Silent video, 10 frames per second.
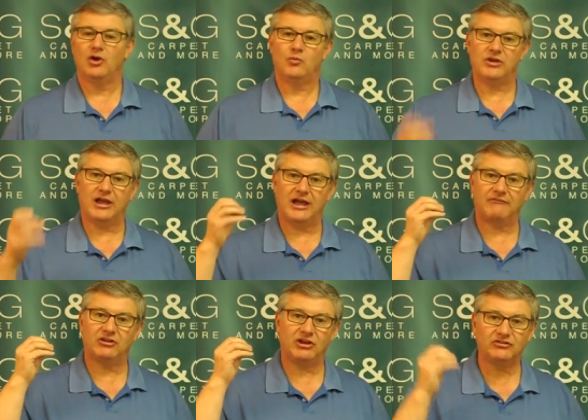We
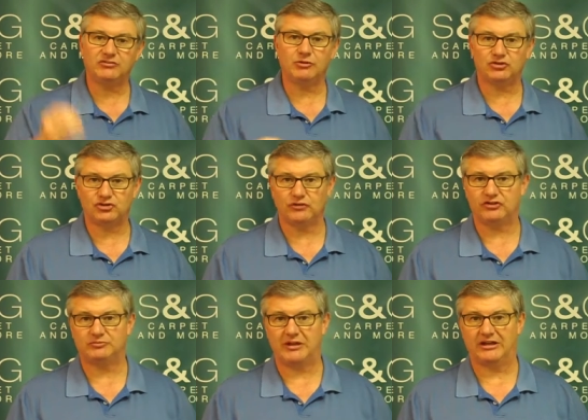have customer
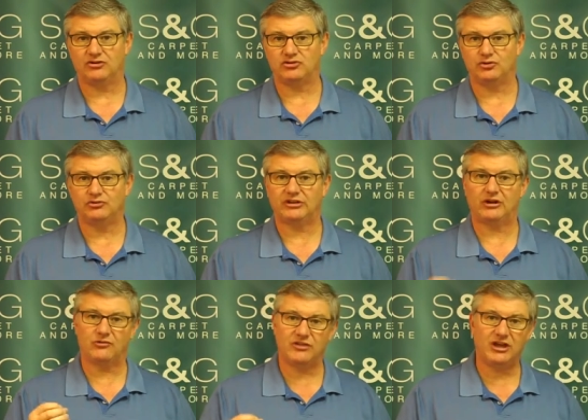service managers that
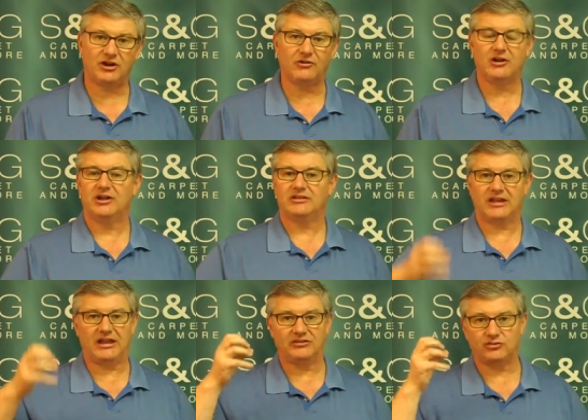are there
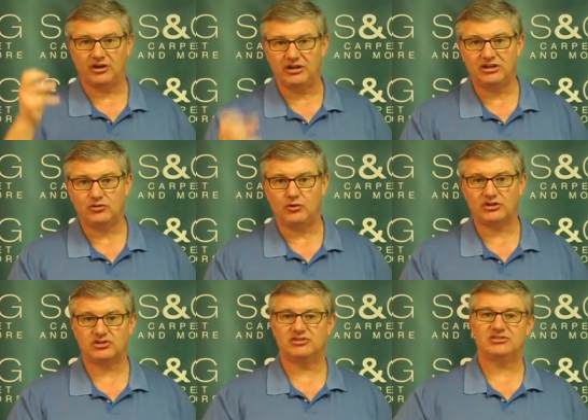to answer any
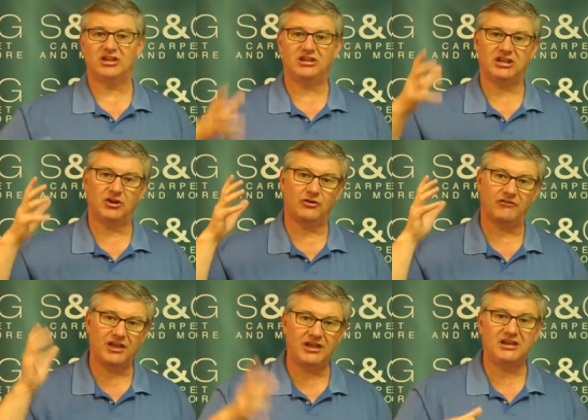questions, take care of
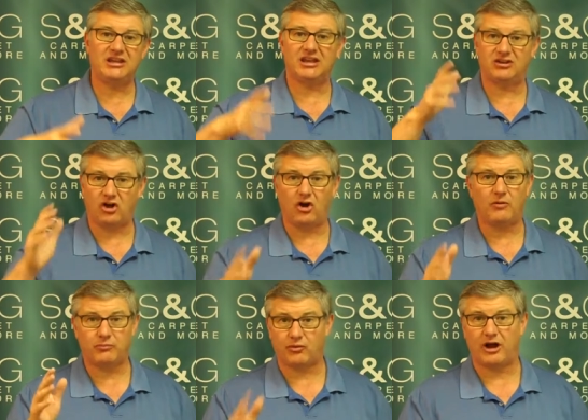any and all
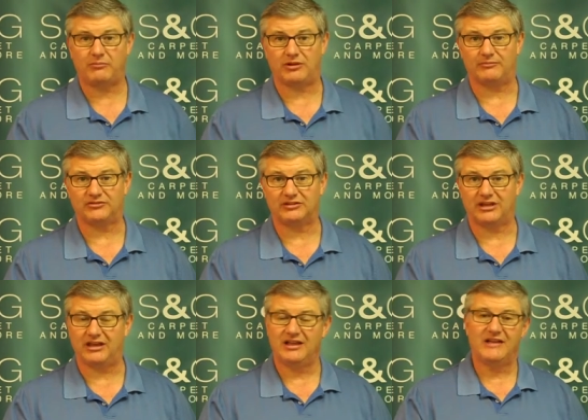problems,
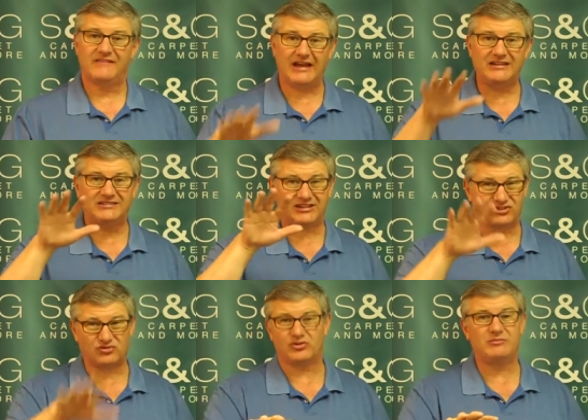okay? That is
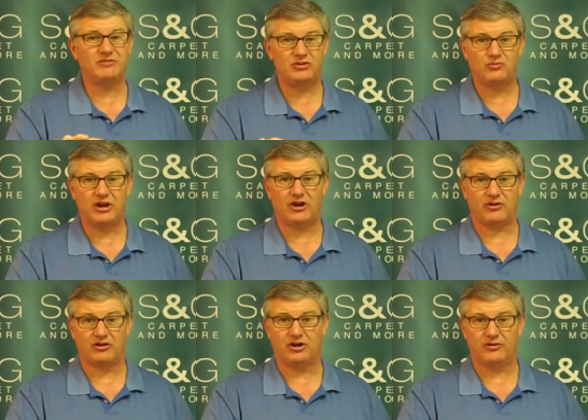extremely rare
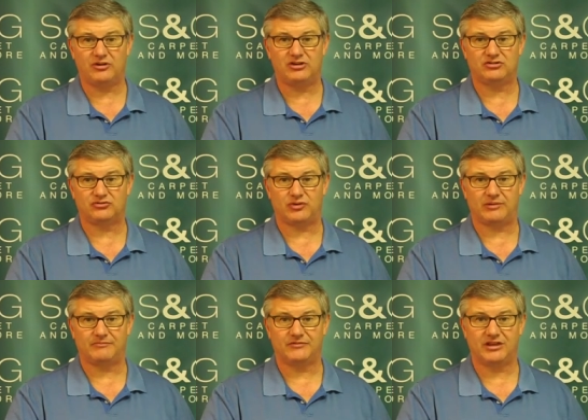in our industry,
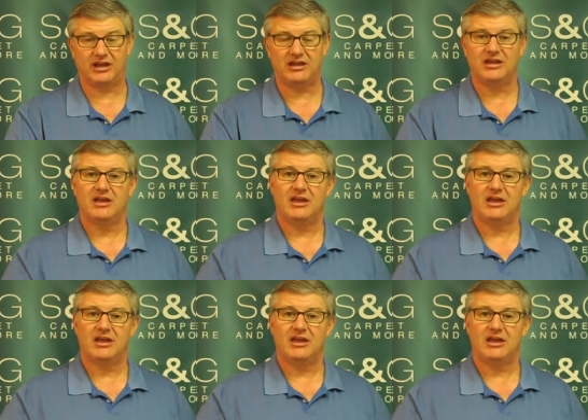okay?